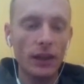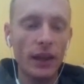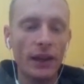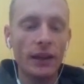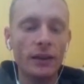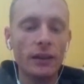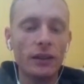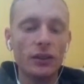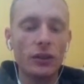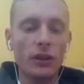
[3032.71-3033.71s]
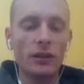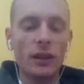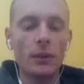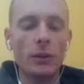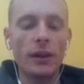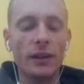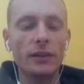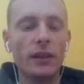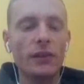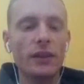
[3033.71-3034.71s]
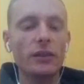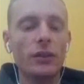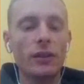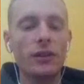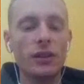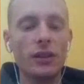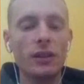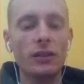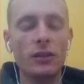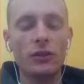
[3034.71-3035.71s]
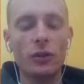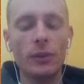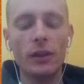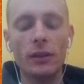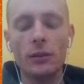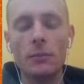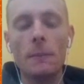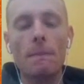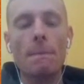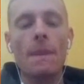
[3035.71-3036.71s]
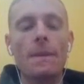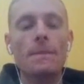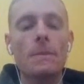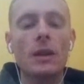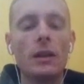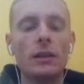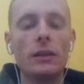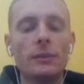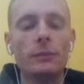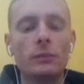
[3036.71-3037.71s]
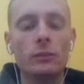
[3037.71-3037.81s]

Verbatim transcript: And at the start of the demo, it actually advances RNG to determine um,